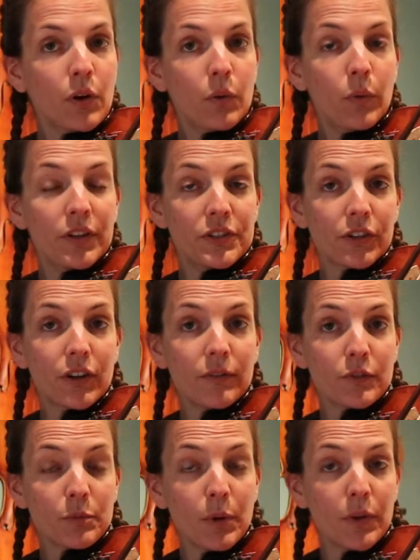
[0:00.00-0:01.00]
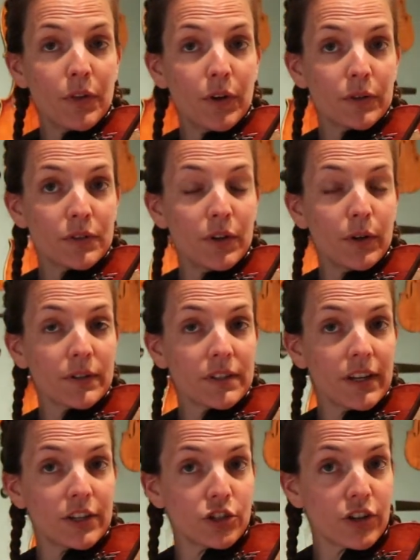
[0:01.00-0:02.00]
Once you're comfortable with those notes,
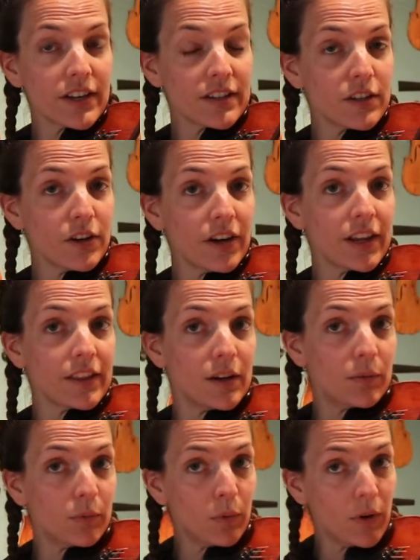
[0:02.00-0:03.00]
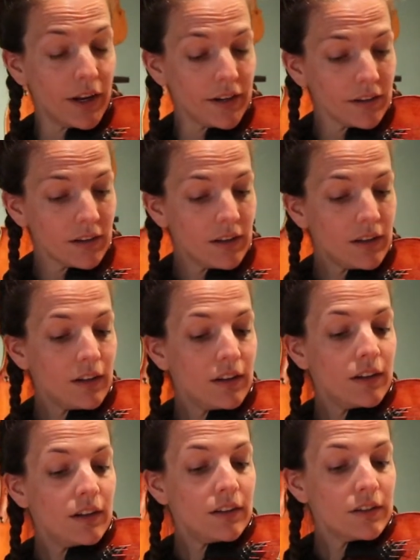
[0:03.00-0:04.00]
let's try slurring them. 1,
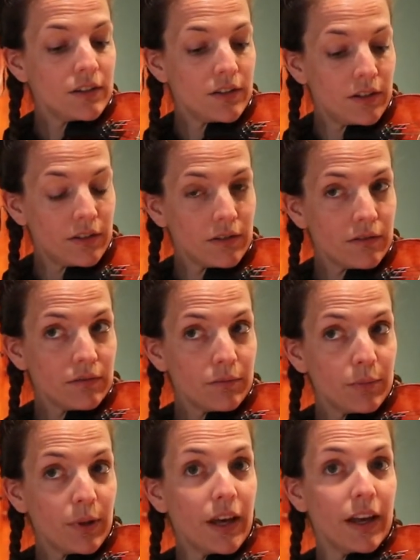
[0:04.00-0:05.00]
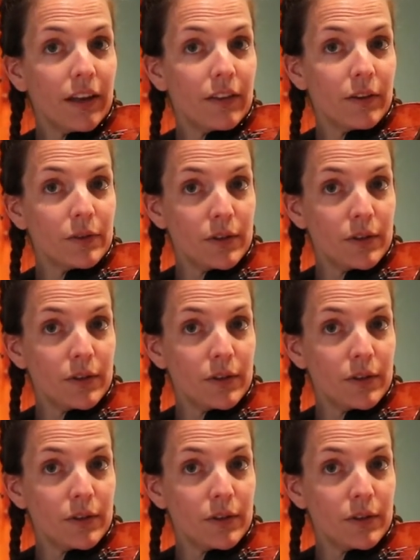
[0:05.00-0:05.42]
2, play those